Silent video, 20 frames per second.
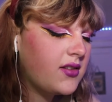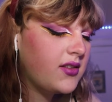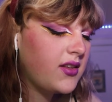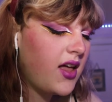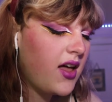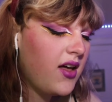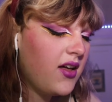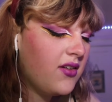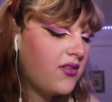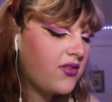
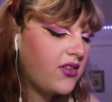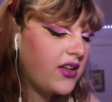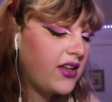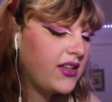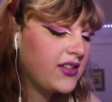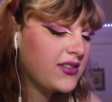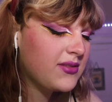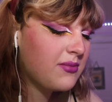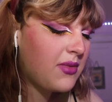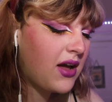Love
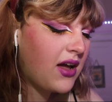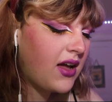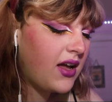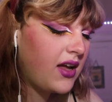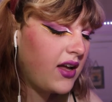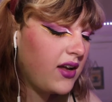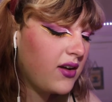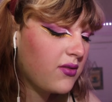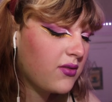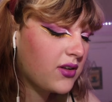is
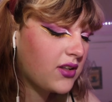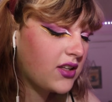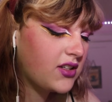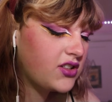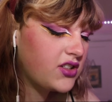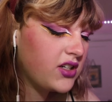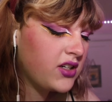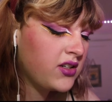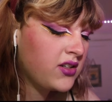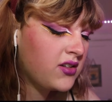my
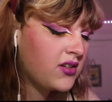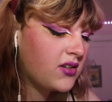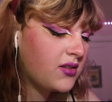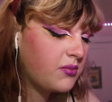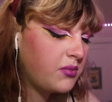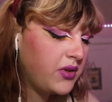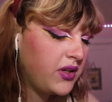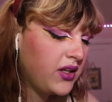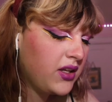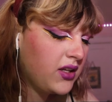religion,
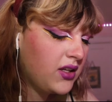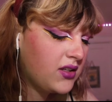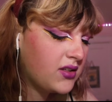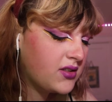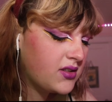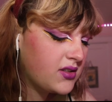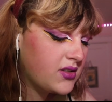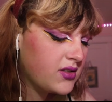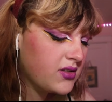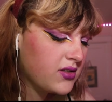
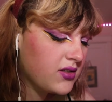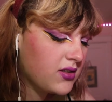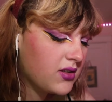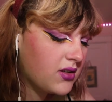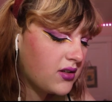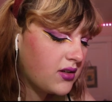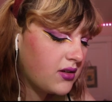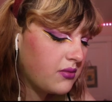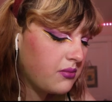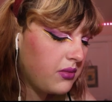peace,
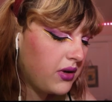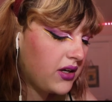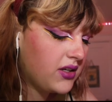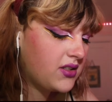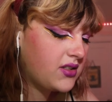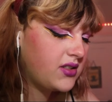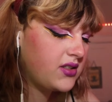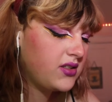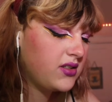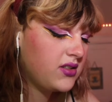my
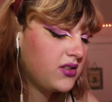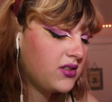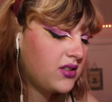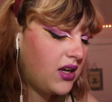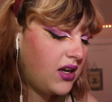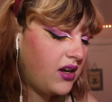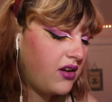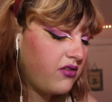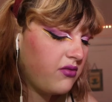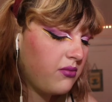
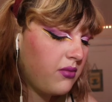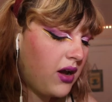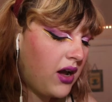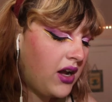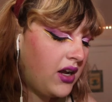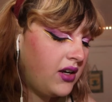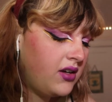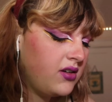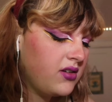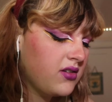state of
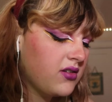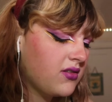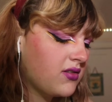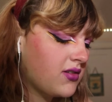mind